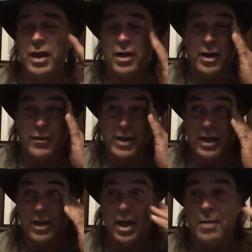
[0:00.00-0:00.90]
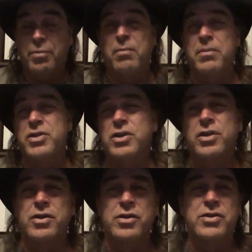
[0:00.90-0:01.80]
They don't have to get a lot of permission
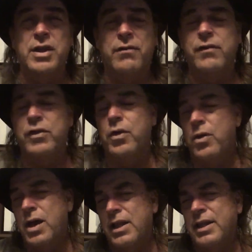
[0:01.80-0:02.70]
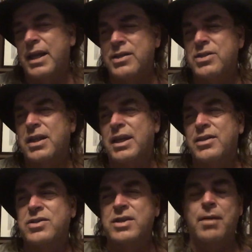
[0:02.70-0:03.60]
to do stuff, even though Oak Island has to
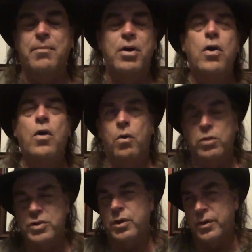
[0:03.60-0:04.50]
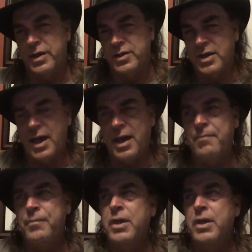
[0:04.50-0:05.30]
get some, or so they say.